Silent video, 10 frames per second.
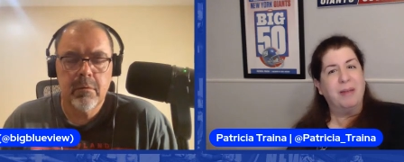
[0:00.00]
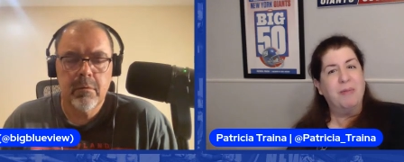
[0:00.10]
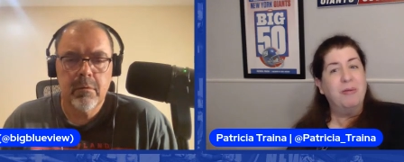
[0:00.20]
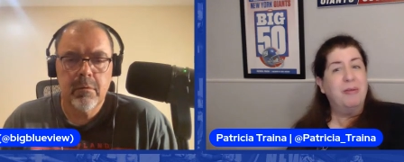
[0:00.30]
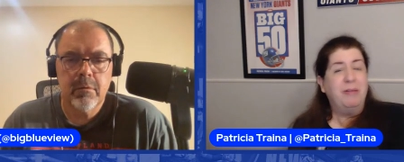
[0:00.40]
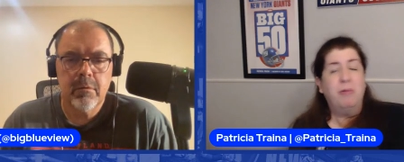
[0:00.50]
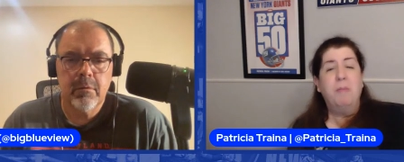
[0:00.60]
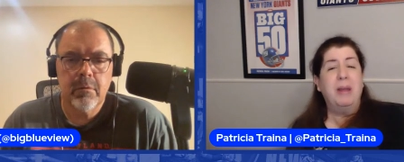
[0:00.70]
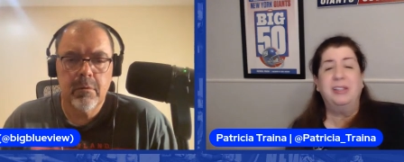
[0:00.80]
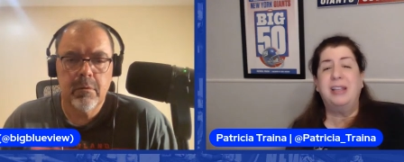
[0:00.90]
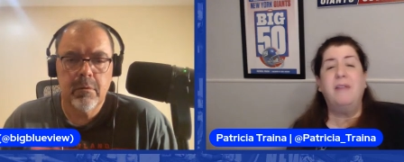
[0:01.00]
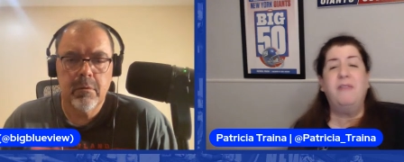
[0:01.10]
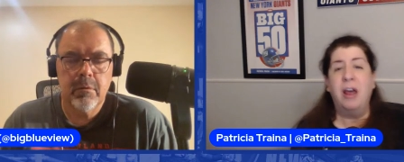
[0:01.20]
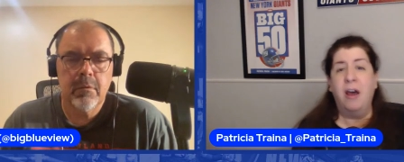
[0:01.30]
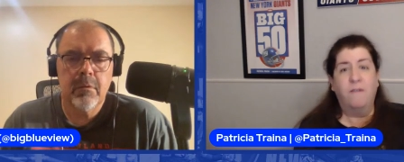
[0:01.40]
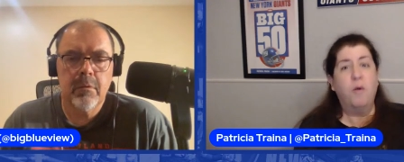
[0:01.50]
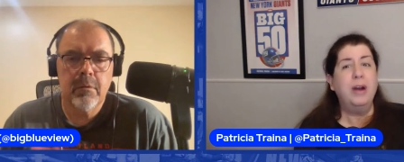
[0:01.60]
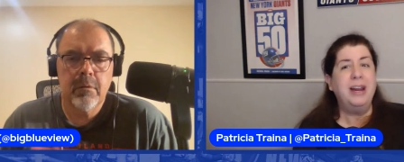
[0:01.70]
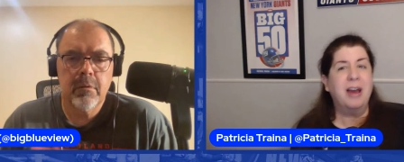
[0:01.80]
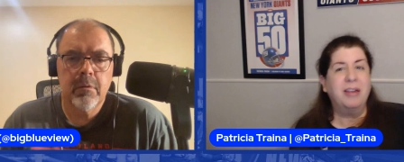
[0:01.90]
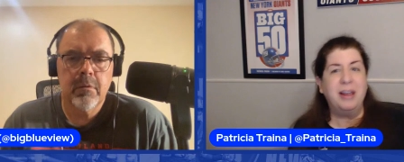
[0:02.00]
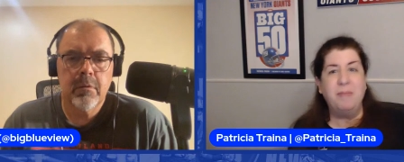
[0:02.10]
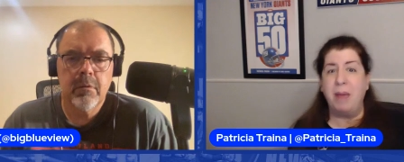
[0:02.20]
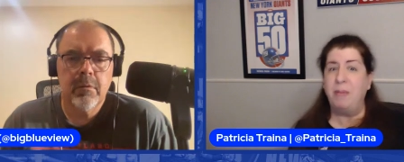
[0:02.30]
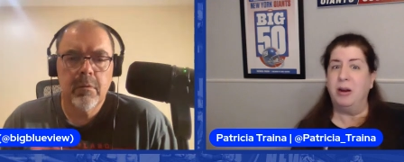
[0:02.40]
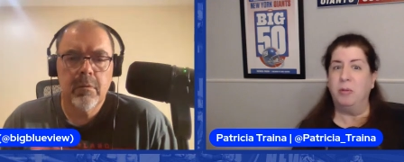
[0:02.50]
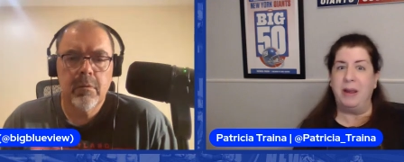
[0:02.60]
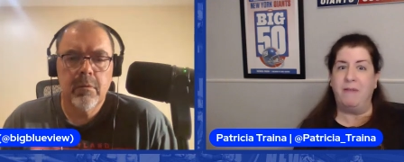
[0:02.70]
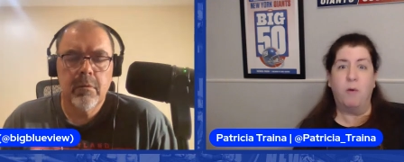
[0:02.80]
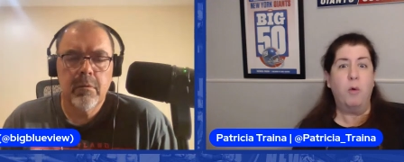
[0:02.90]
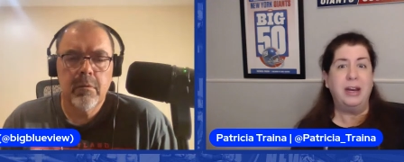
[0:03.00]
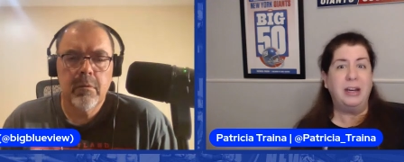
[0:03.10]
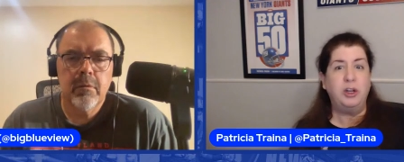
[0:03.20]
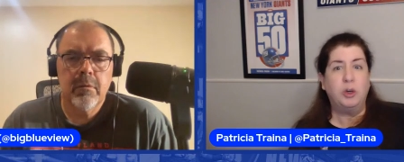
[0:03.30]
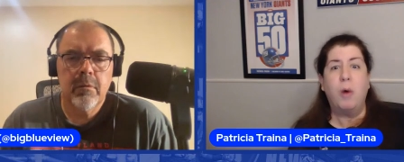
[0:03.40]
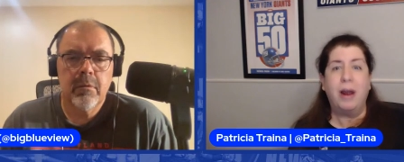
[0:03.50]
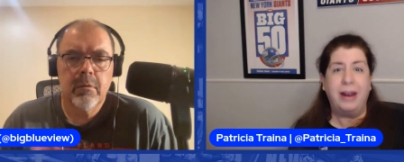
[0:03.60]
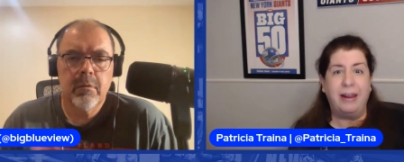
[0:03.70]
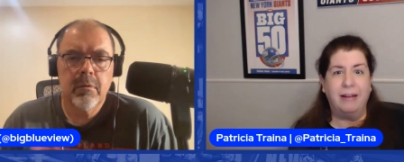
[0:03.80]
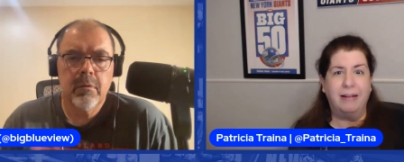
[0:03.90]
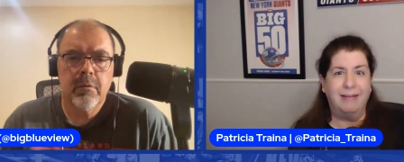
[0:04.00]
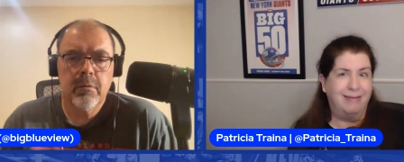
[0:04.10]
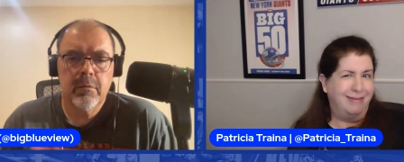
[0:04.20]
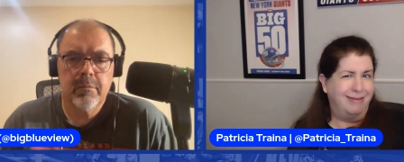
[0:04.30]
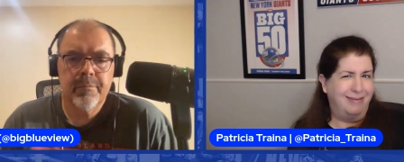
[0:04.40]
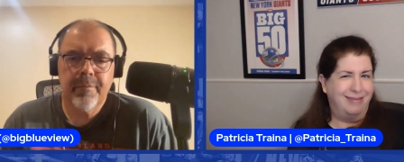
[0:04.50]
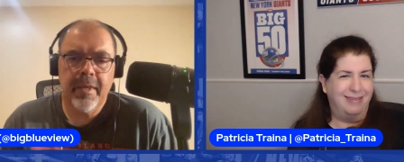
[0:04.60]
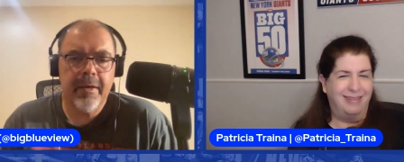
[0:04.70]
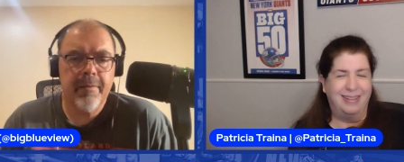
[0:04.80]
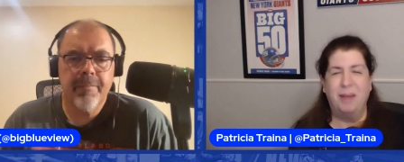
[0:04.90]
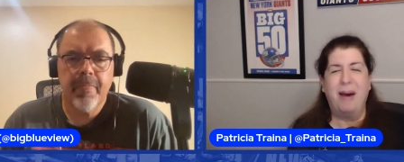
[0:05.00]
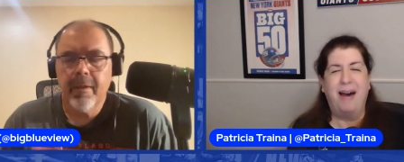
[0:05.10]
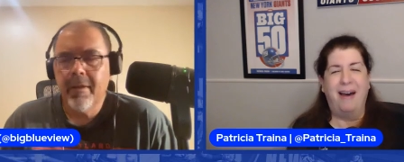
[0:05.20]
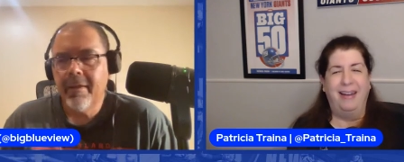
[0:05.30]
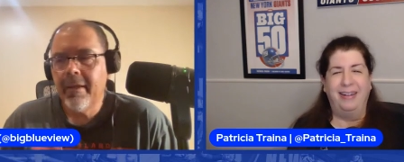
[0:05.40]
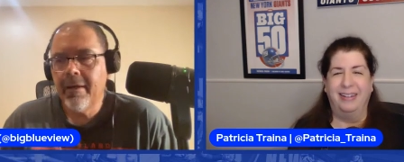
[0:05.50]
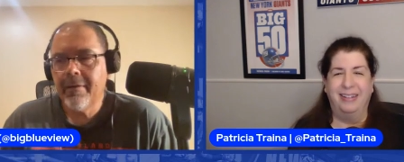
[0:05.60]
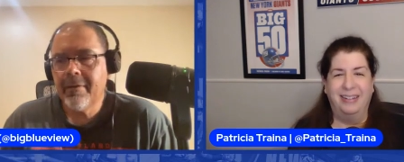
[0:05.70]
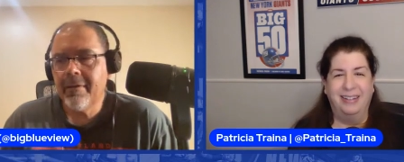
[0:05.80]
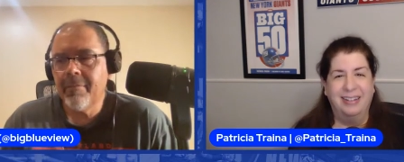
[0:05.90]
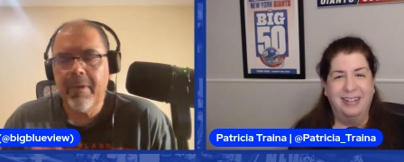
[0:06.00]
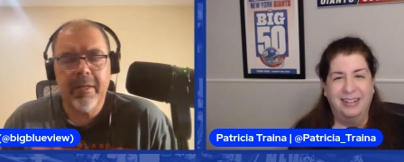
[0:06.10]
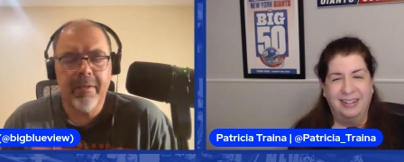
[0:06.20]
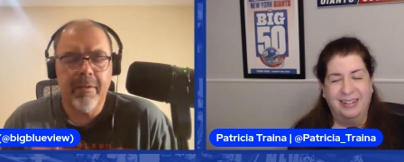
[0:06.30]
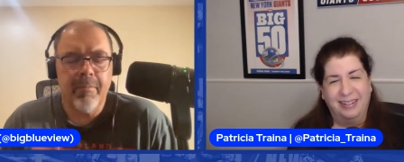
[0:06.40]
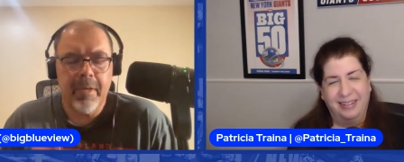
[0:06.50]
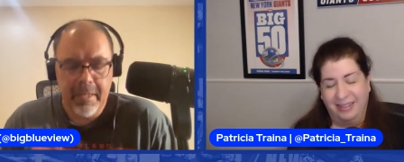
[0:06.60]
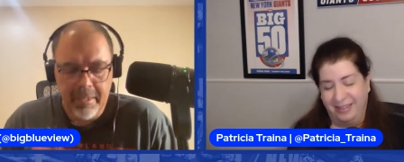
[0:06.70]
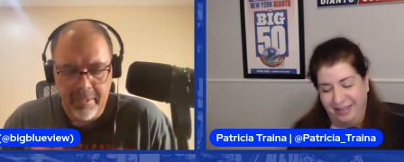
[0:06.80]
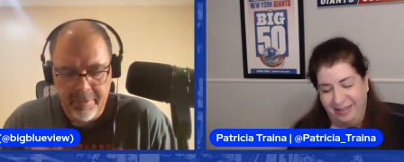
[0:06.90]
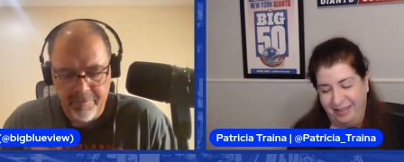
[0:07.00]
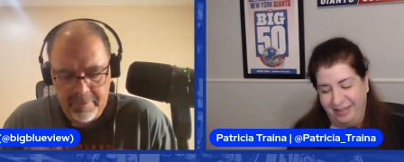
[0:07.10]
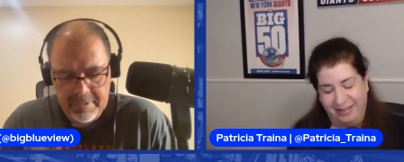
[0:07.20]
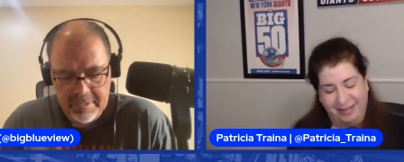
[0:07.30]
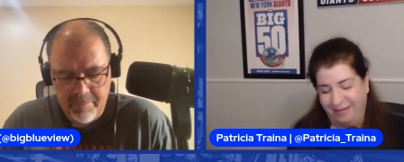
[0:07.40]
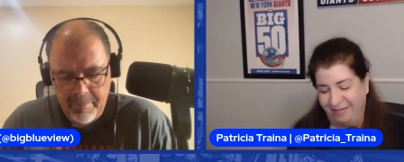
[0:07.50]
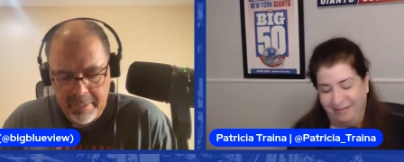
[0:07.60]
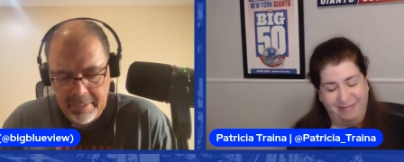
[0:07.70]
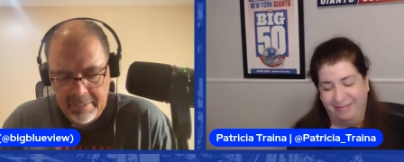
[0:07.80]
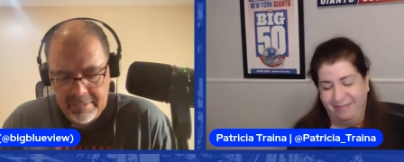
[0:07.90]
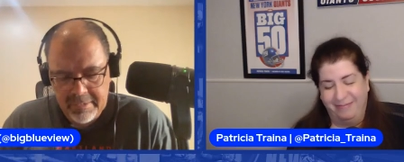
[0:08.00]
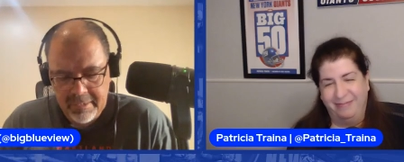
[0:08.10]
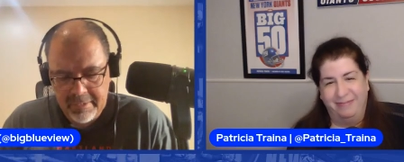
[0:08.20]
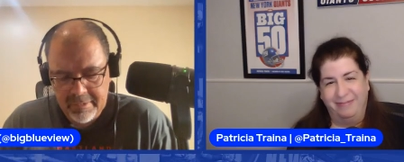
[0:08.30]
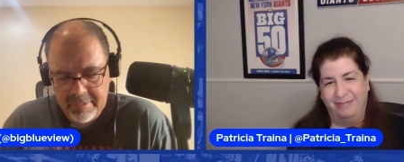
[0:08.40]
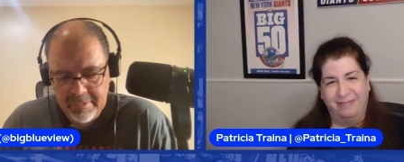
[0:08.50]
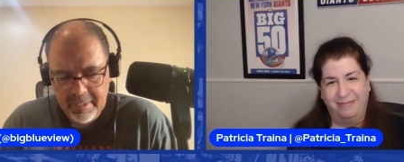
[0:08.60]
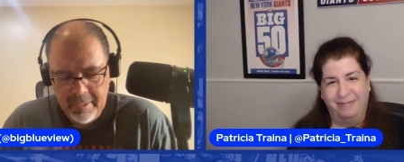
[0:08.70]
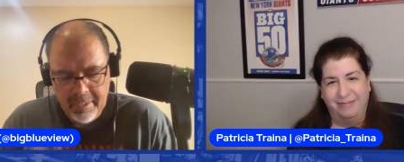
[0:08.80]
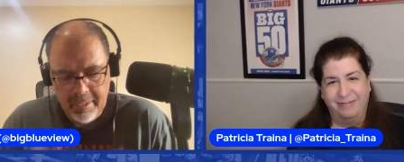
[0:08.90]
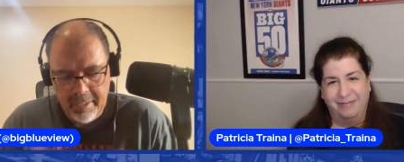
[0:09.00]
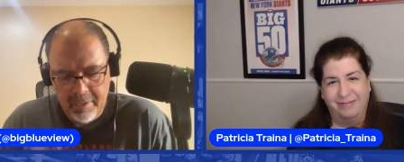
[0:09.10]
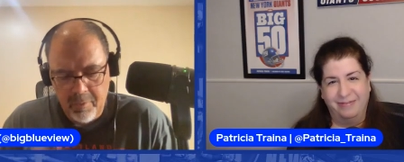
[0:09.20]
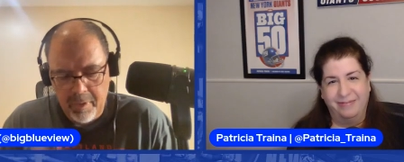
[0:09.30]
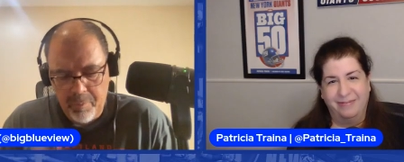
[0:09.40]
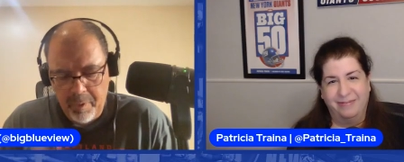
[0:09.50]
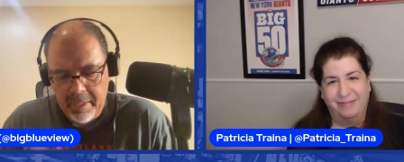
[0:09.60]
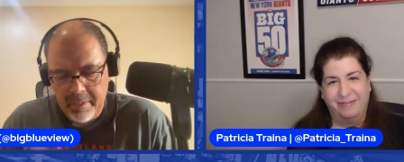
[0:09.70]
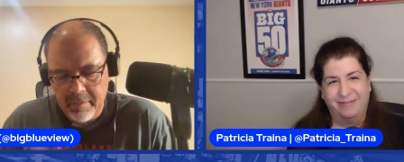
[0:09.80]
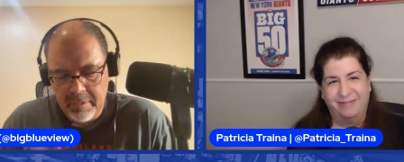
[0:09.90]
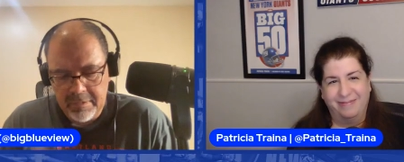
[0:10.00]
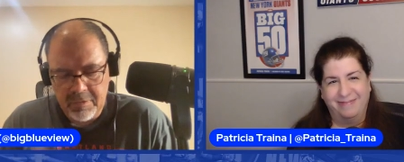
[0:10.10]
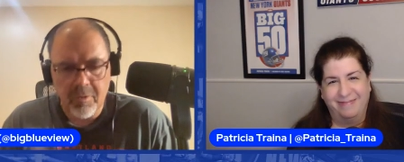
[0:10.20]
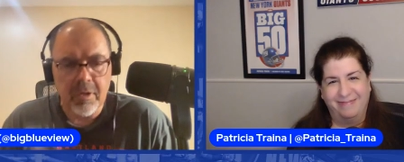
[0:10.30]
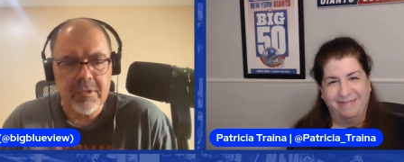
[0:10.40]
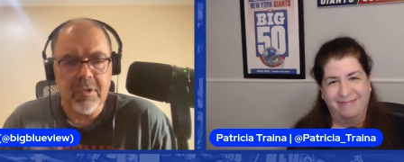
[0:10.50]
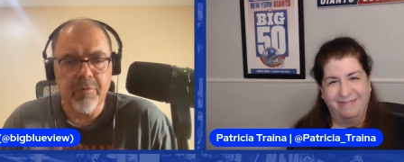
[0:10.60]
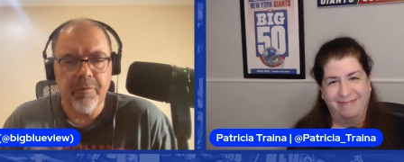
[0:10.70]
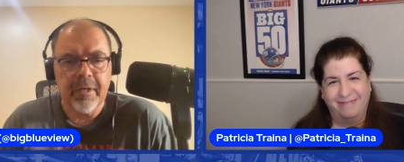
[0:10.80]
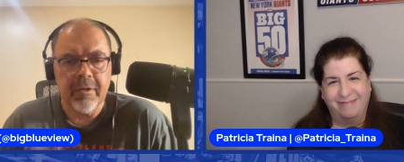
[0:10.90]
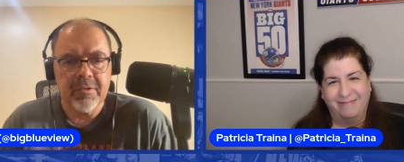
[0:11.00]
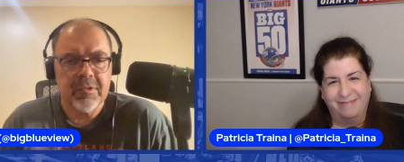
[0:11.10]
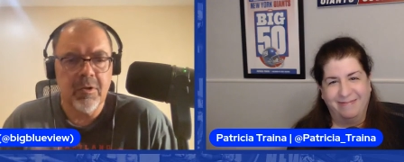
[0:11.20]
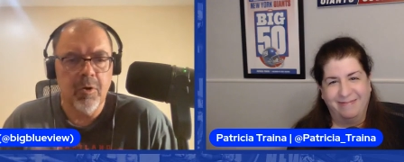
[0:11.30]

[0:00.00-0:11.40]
Speaker 1: and we'll it will instead of forty nothing, maybe it'll be forty to twenty. Yeah. Come on.
Speaker 2: Yeah. Didn't make didn't make any difference. Didn't make any sense. Anyway, Patty, let's cross our fingers and